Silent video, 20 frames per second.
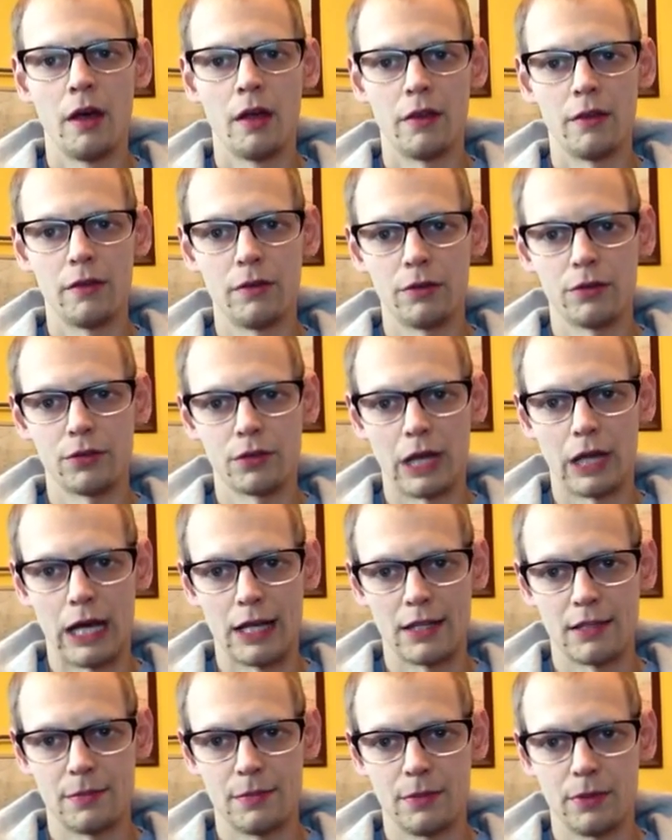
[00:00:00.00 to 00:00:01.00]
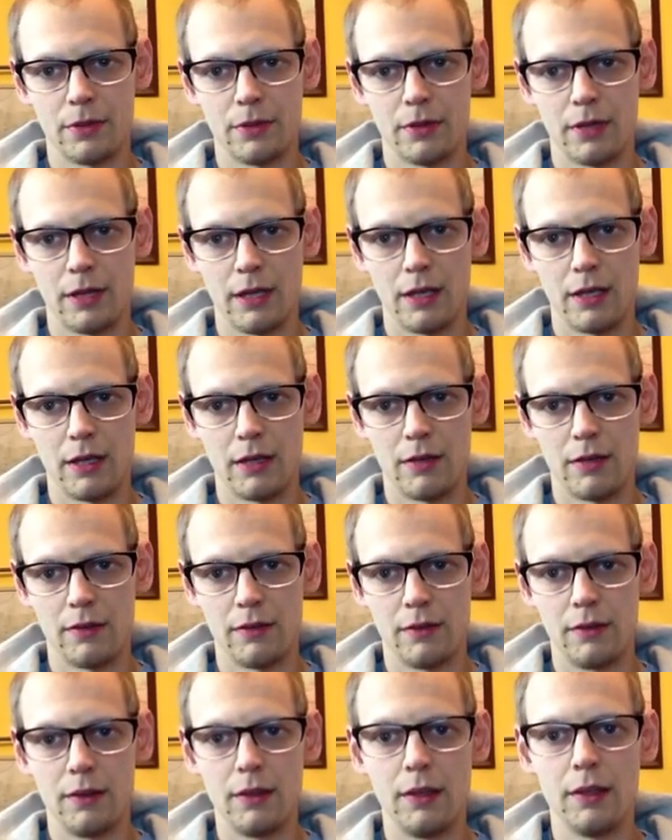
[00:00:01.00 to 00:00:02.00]
the social gospel
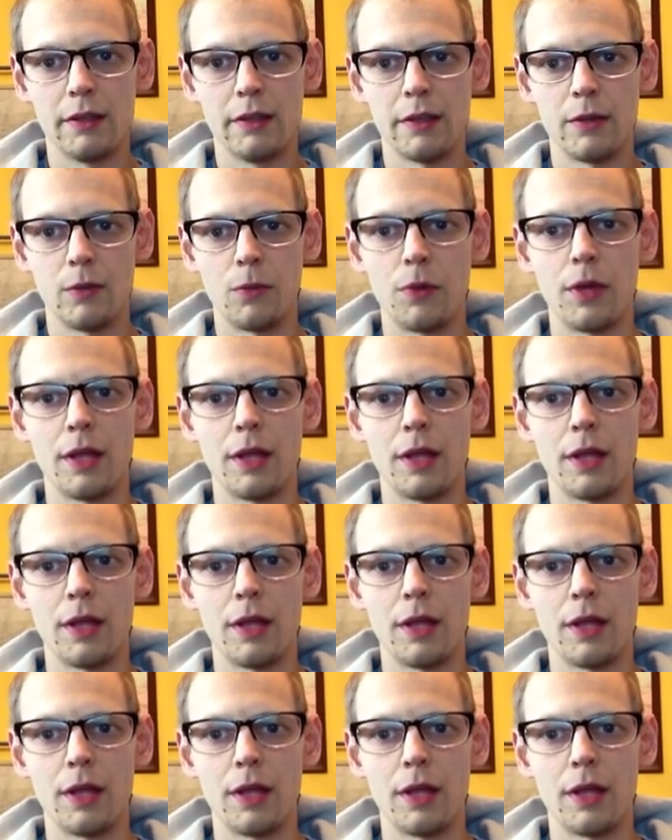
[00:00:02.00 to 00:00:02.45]
is dealing